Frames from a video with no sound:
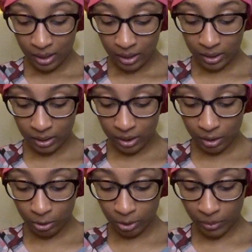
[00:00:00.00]

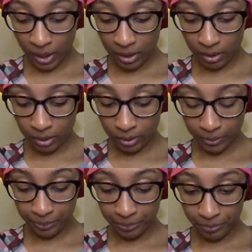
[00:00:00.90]
Excuse
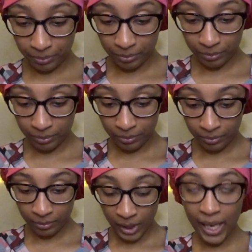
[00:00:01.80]
my
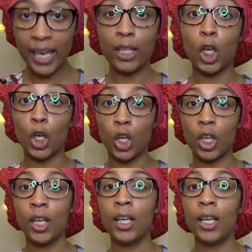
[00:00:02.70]
Handler.